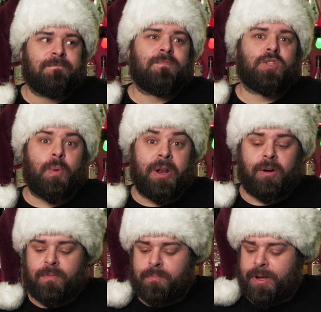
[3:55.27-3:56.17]

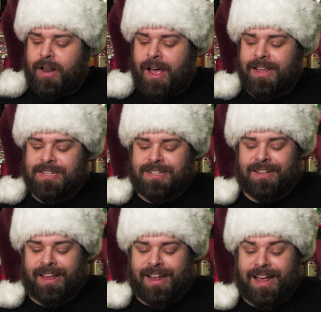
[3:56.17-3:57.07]
sweeter, but I
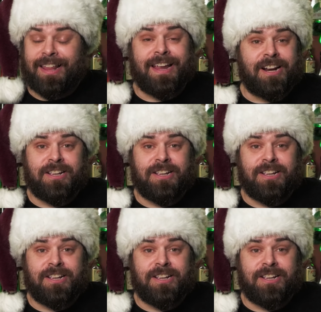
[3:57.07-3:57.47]
like it